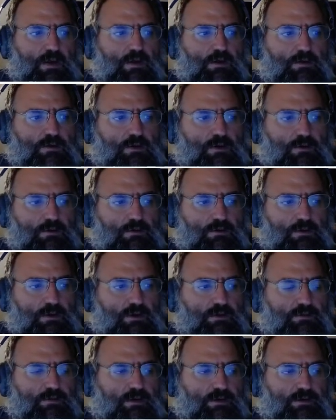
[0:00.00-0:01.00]
You can do
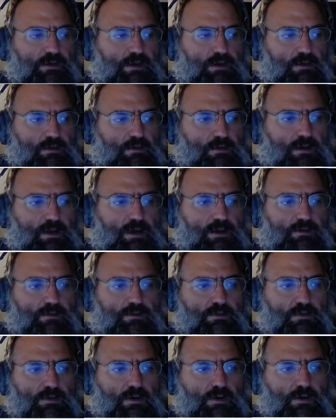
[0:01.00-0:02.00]
things like take a look
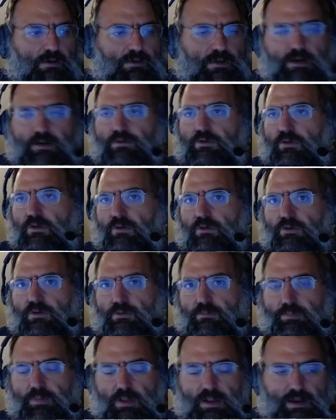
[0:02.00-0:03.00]
at the
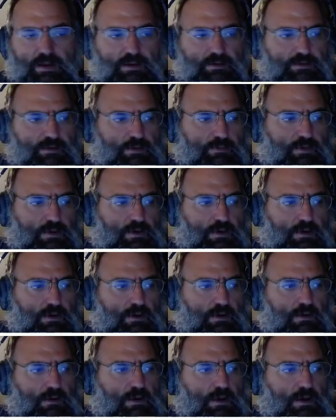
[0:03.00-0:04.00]
execution plans that have
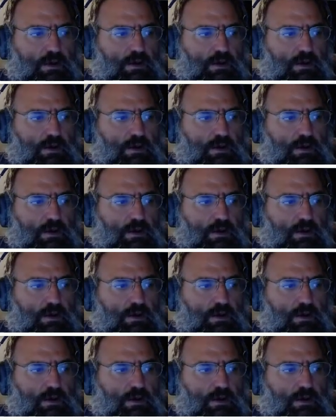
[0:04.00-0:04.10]
occurred.